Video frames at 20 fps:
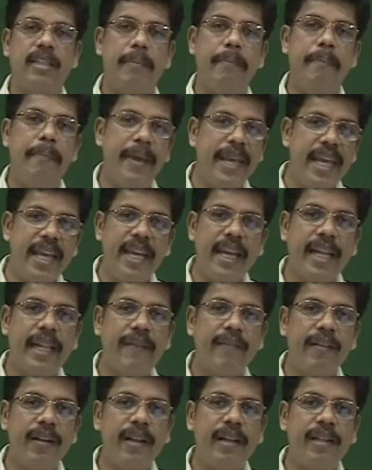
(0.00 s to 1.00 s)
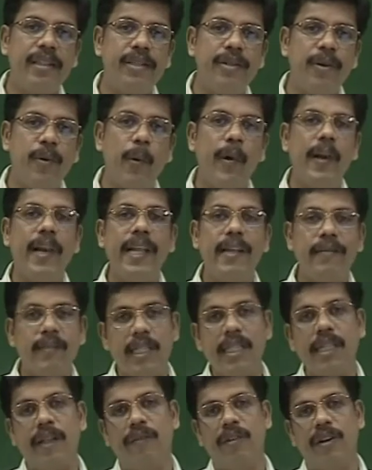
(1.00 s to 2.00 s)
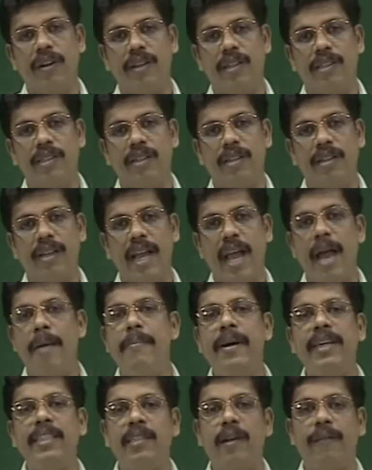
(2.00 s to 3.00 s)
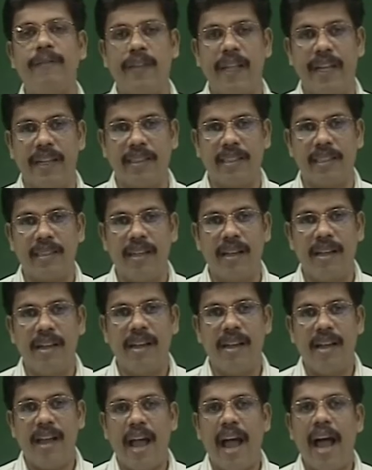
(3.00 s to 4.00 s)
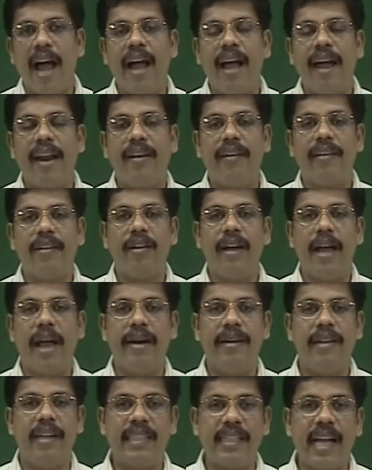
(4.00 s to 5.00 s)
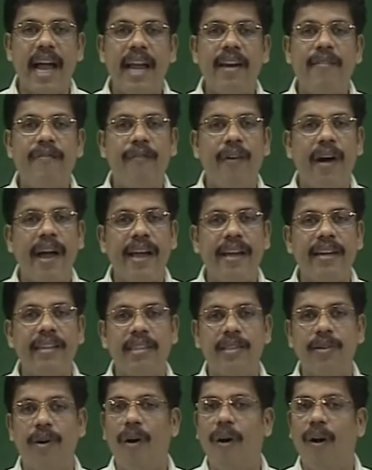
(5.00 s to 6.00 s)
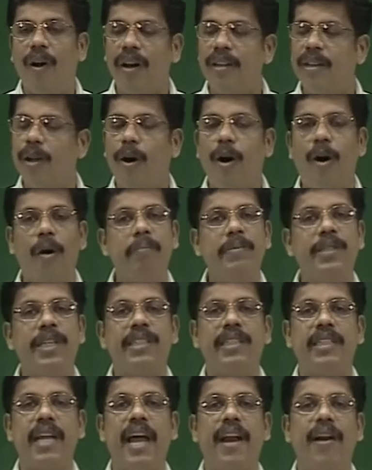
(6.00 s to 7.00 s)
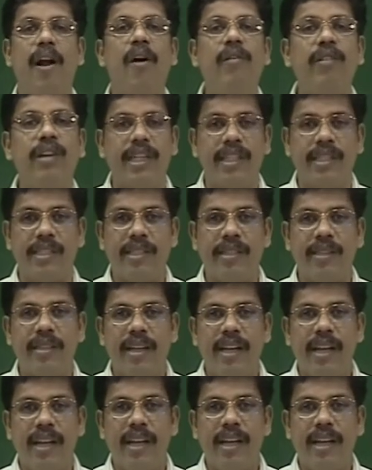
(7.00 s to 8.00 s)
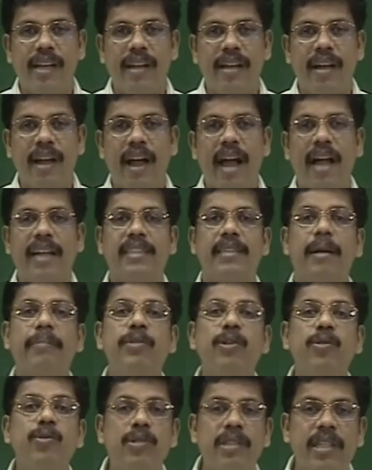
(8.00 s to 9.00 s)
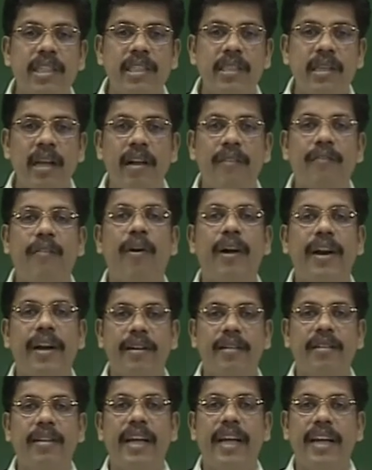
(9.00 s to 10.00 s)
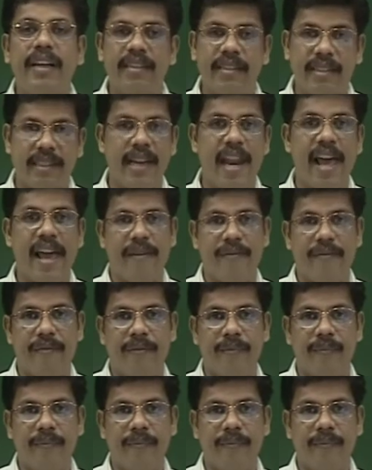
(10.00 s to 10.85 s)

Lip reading: being in the world, who lives in the world amidst of things, and Dasein finds all the objects around it has some uses for it in its life.